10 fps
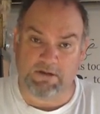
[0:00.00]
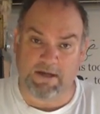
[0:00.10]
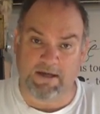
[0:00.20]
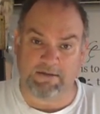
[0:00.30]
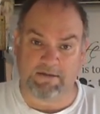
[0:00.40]

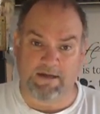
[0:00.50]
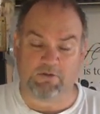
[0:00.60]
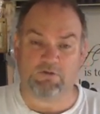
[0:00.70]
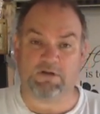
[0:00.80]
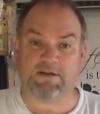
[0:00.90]
And
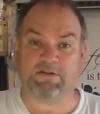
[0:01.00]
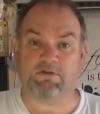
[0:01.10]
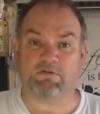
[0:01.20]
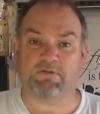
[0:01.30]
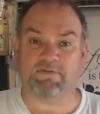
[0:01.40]
good luck to
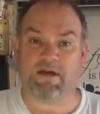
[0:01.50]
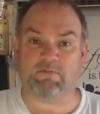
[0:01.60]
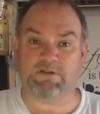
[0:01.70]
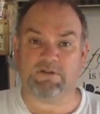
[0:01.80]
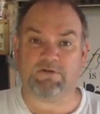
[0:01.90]
you and your
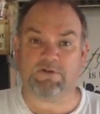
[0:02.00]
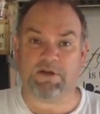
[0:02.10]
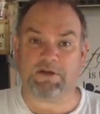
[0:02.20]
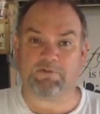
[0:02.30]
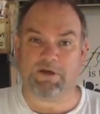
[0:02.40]
families, and I'll see you
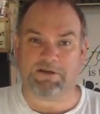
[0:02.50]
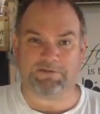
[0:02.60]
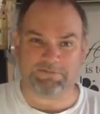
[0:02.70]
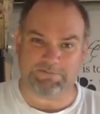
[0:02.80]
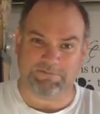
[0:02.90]
next week.
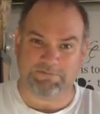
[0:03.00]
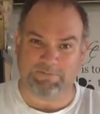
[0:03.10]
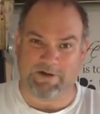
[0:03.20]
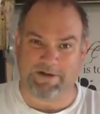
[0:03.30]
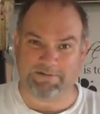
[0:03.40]

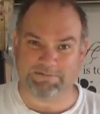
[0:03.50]
Bye.